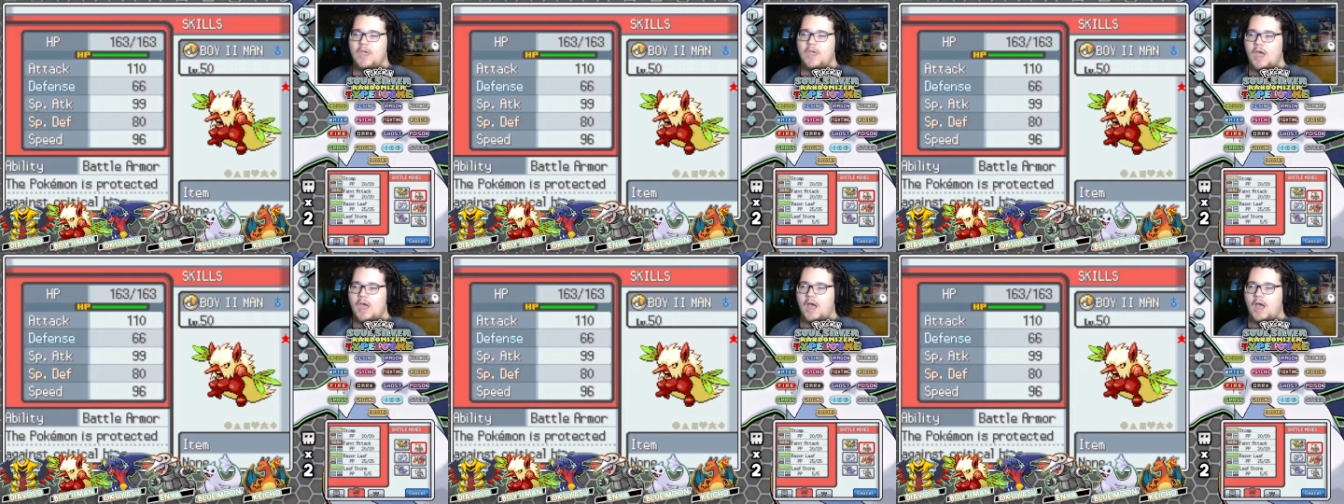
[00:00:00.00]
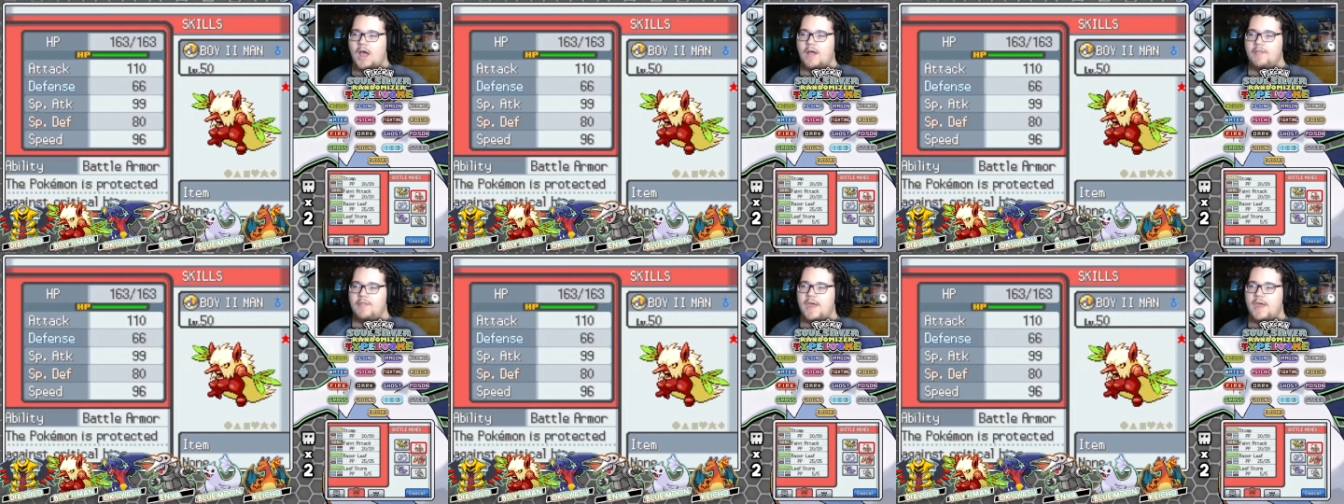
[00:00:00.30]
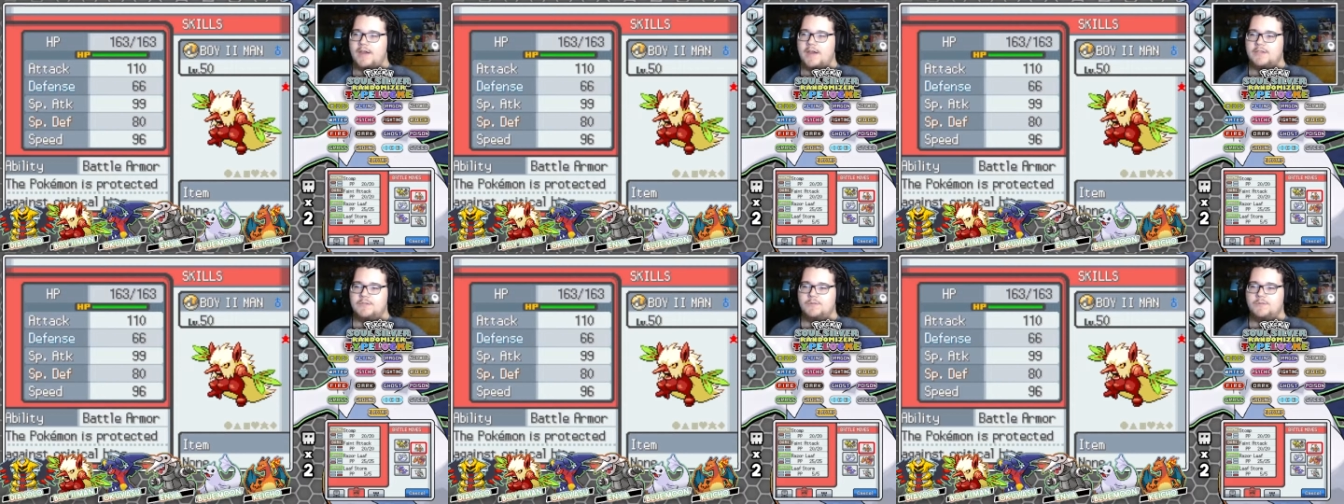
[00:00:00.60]
that
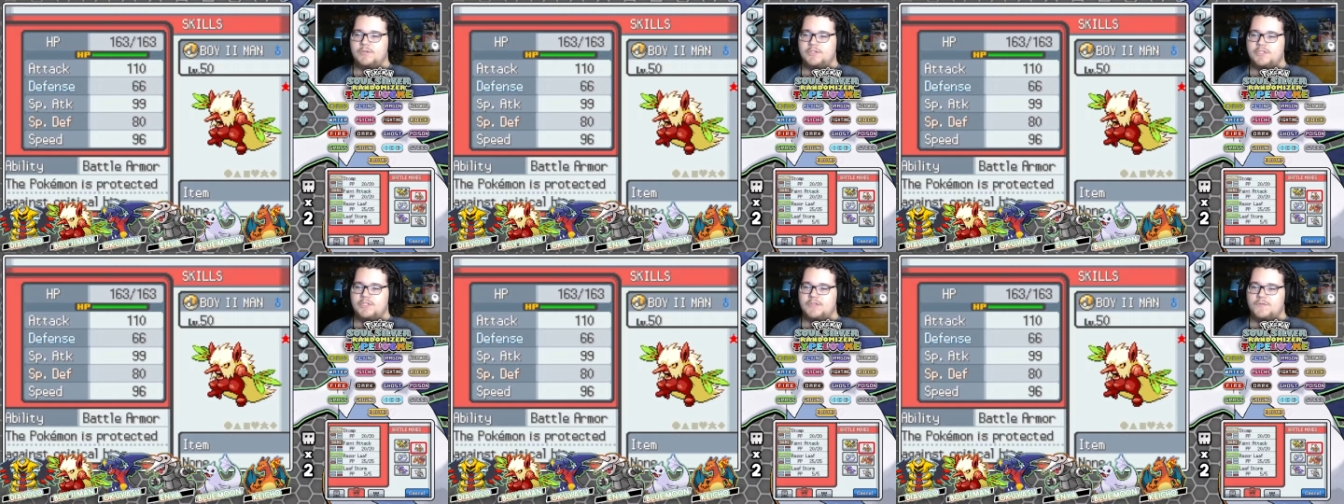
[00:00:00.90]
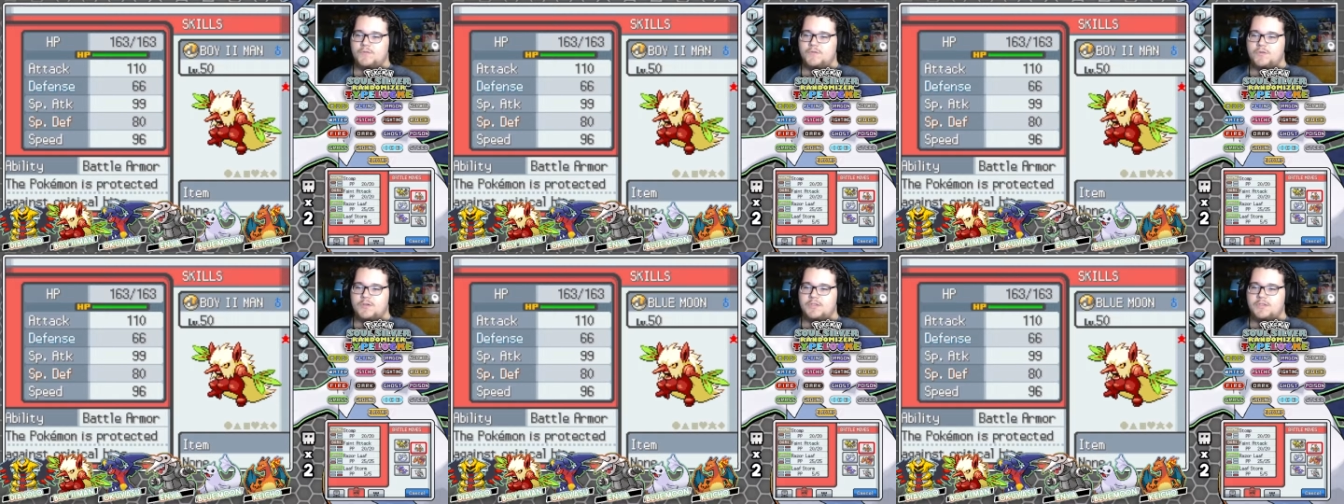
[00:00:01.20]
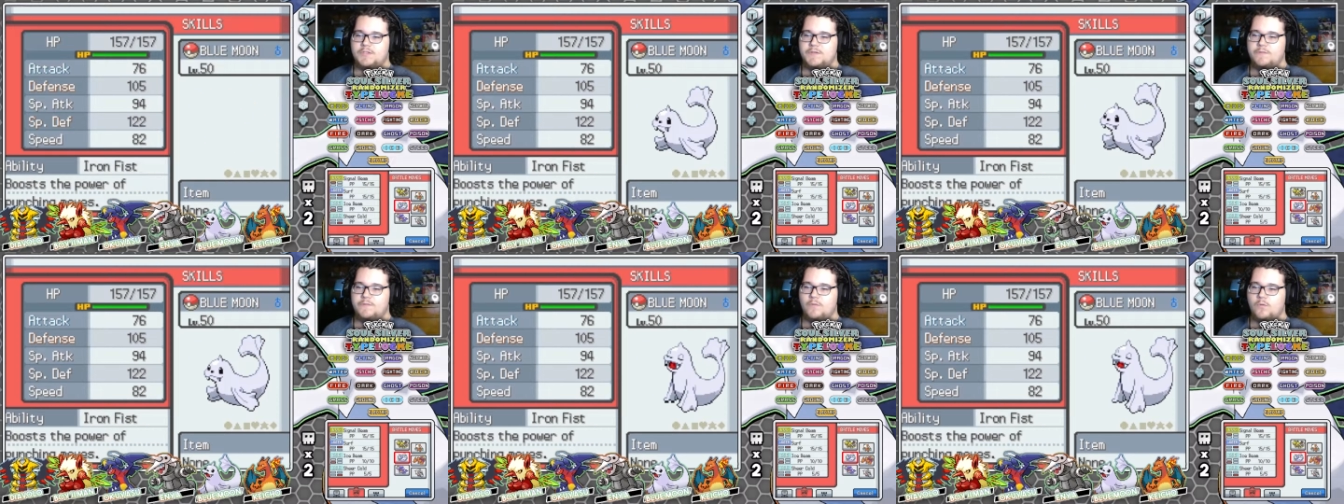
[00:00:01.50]
is what Shiftry is
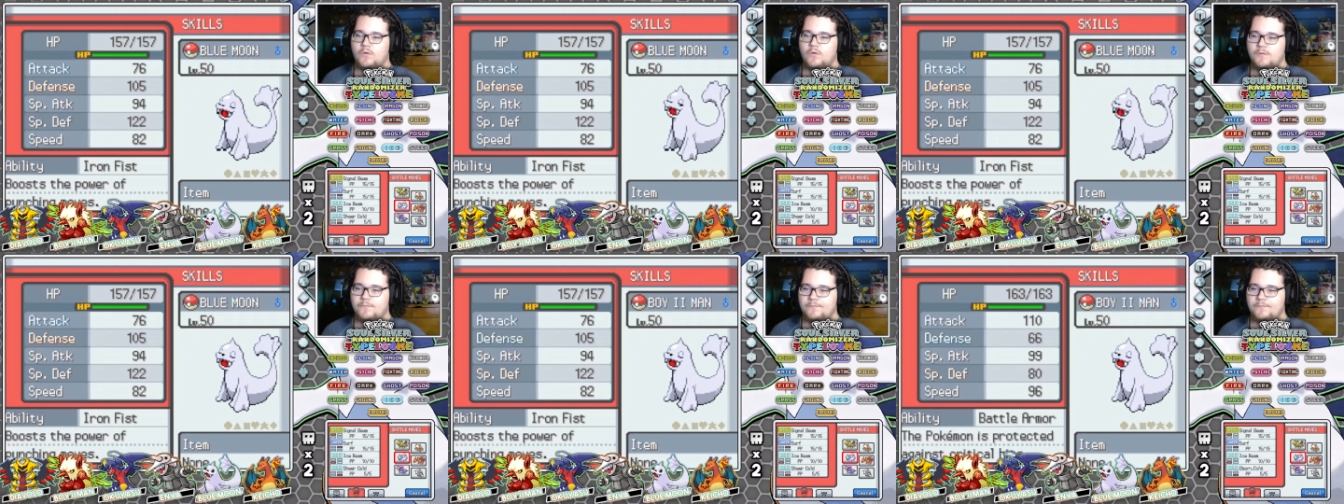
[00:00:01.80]
for.